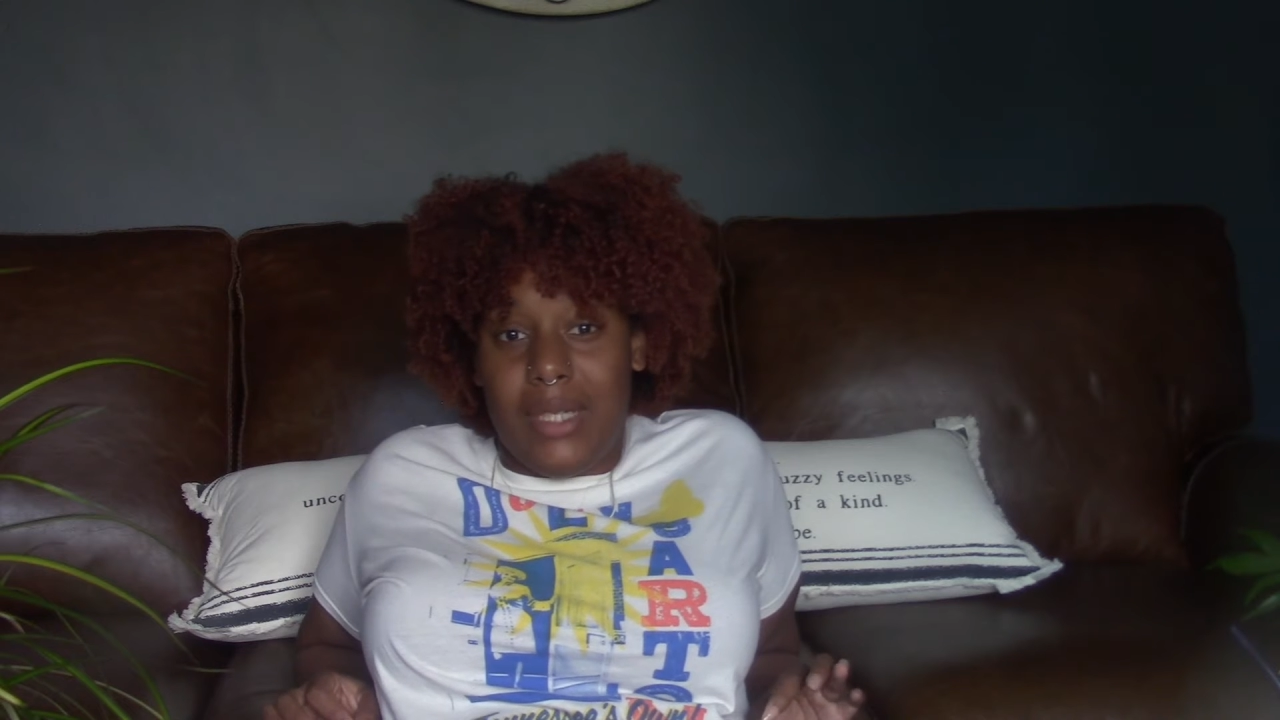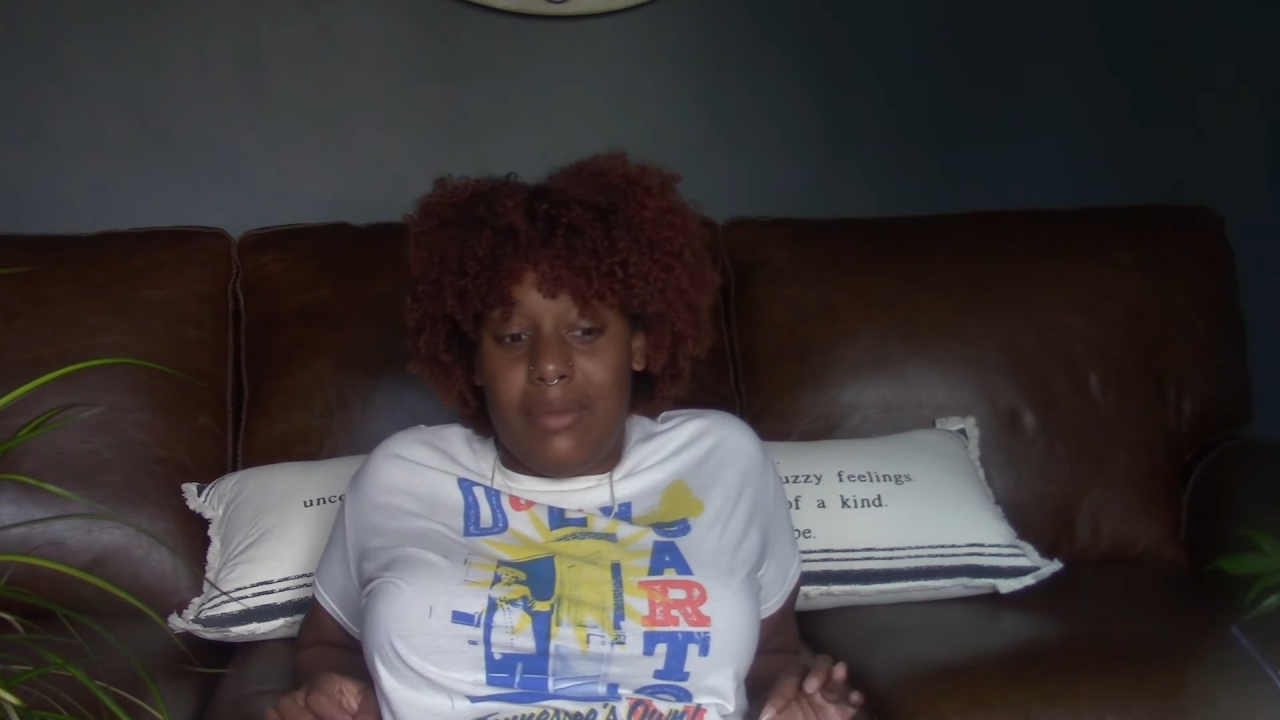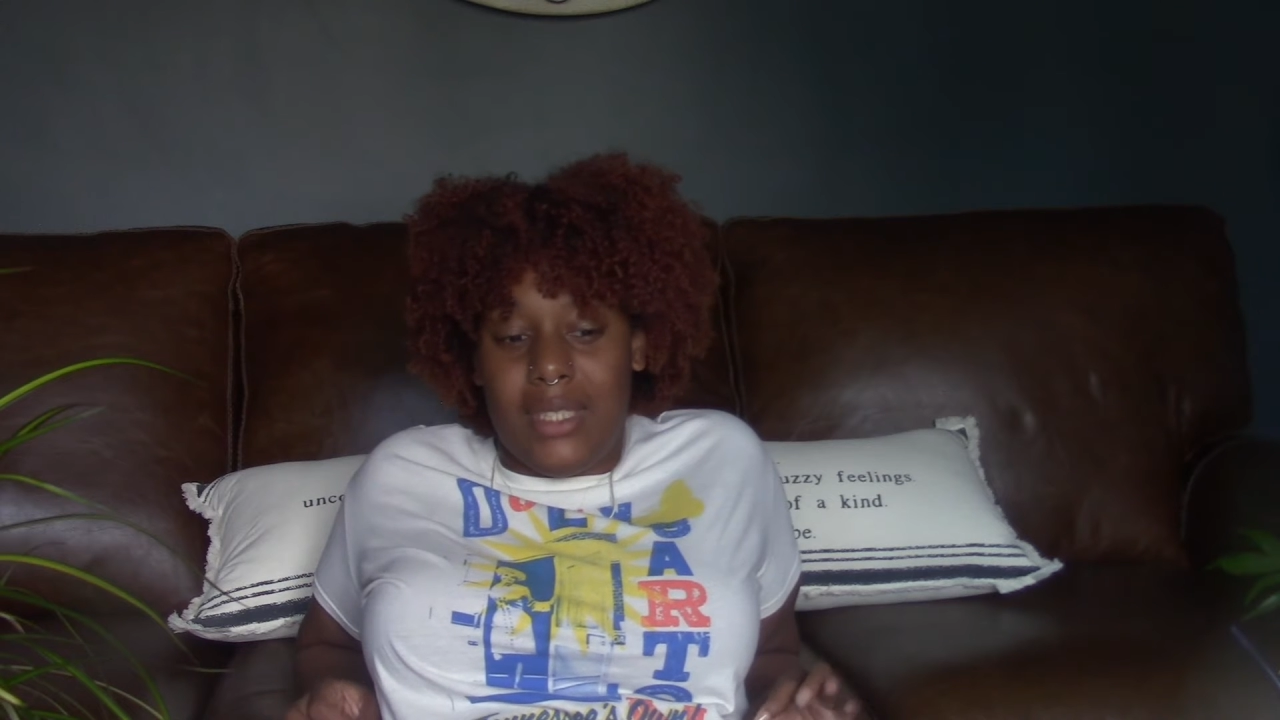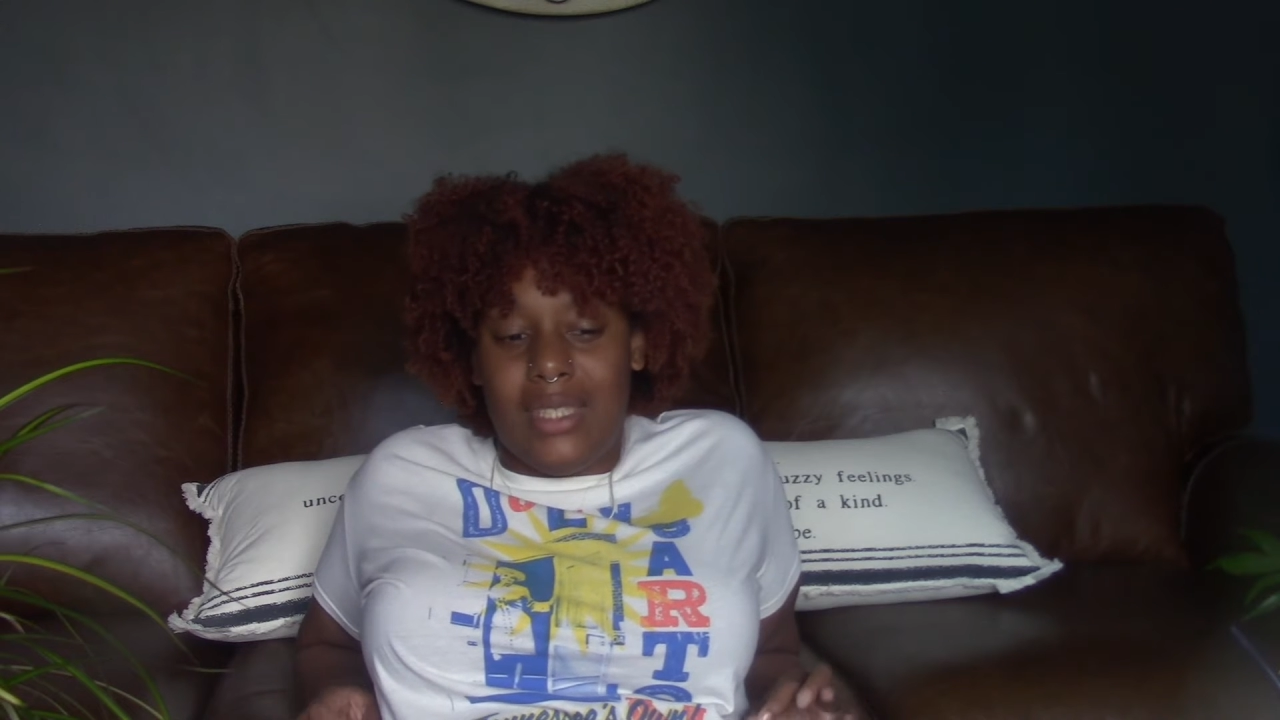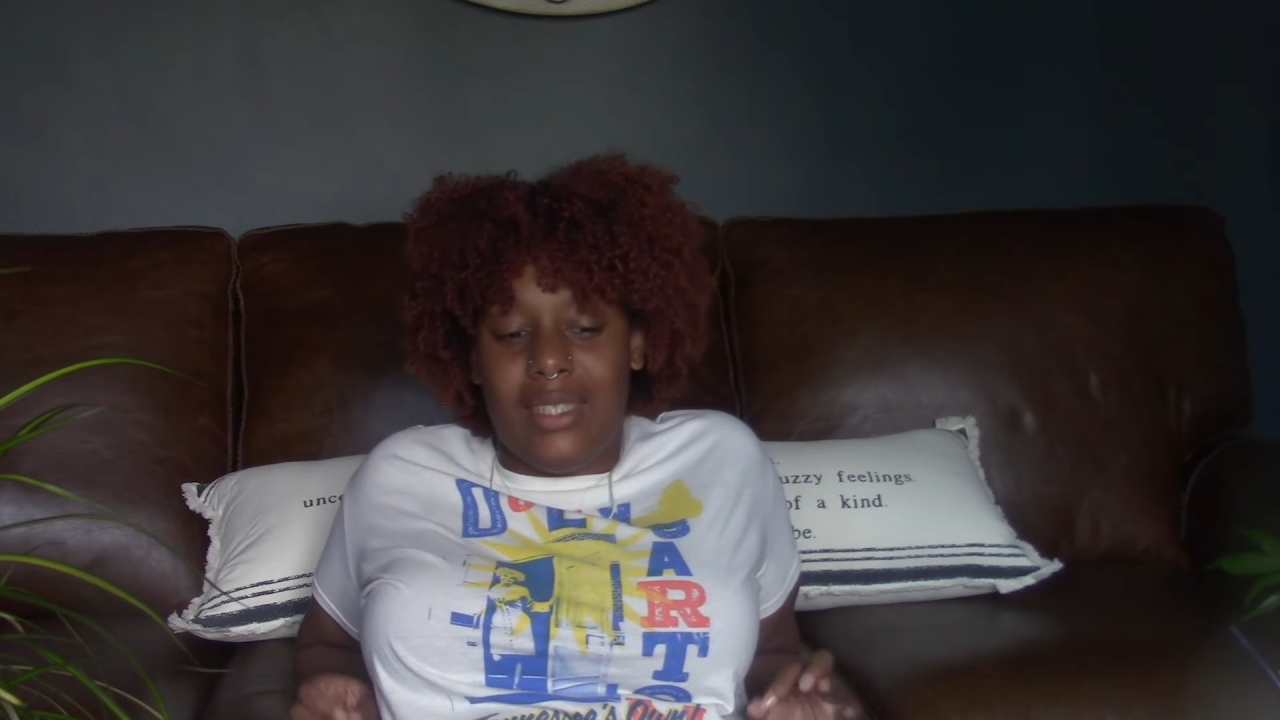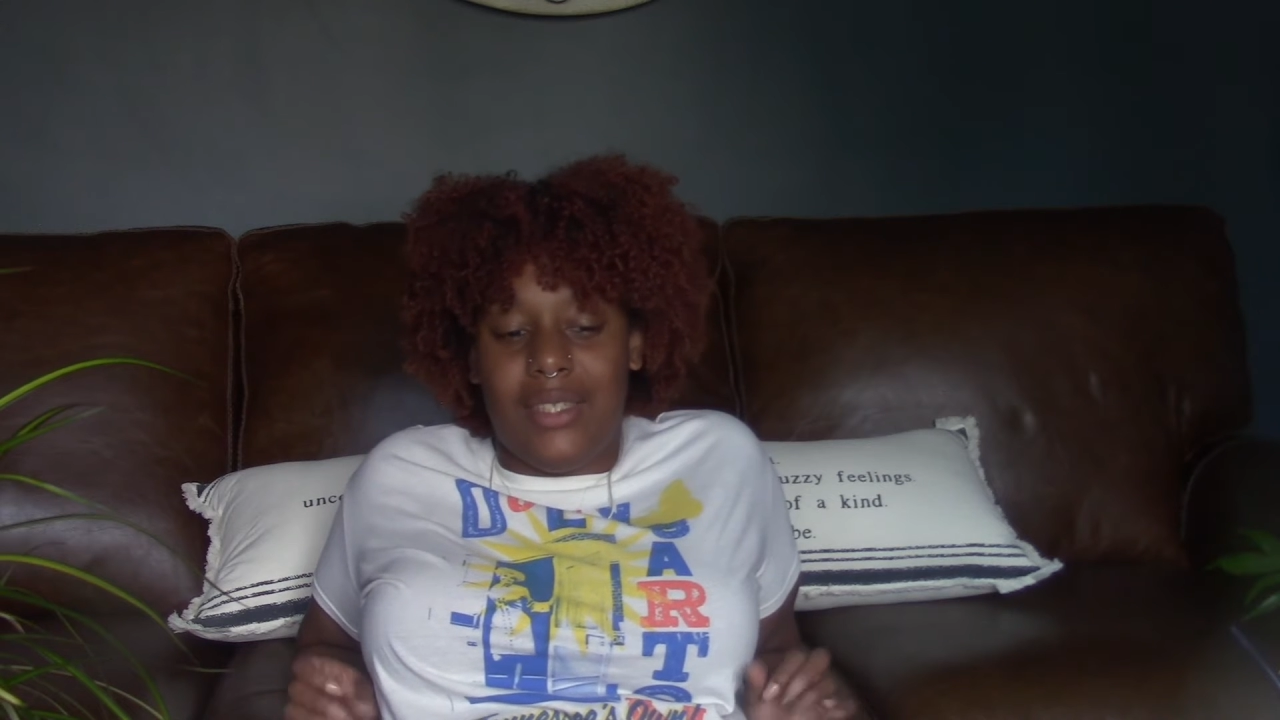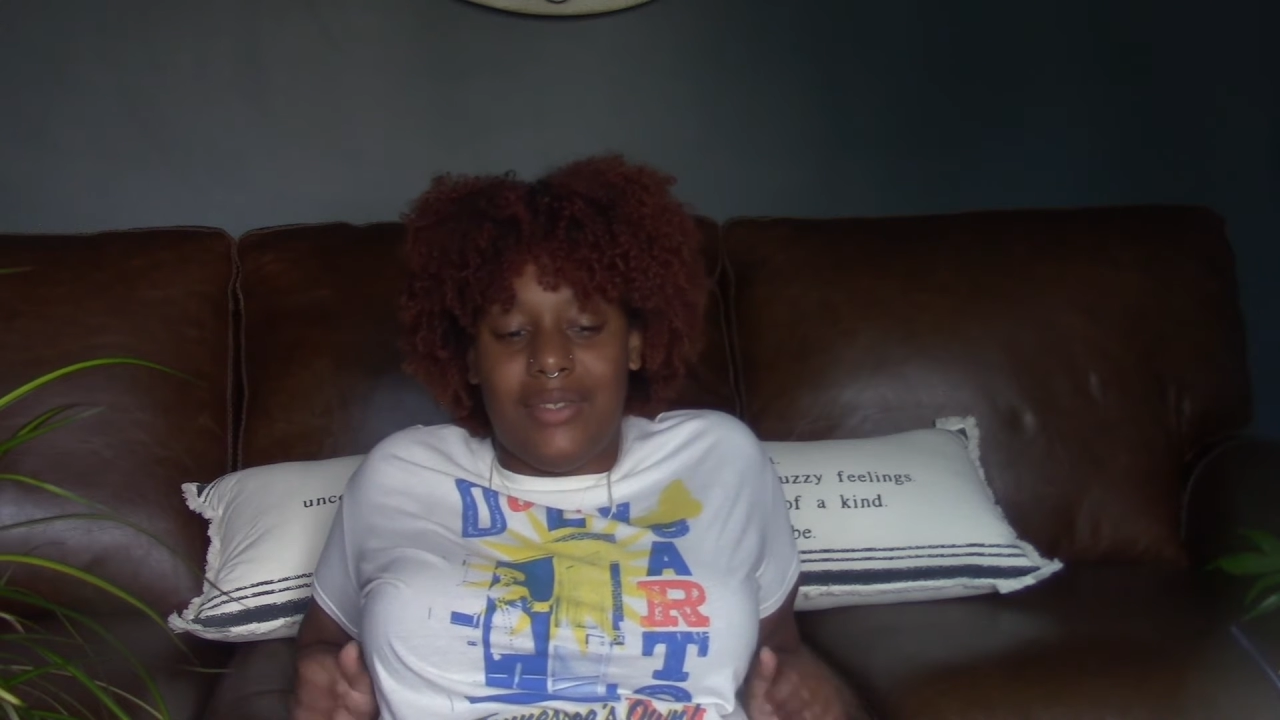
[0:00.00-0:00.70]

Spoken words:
a business deal.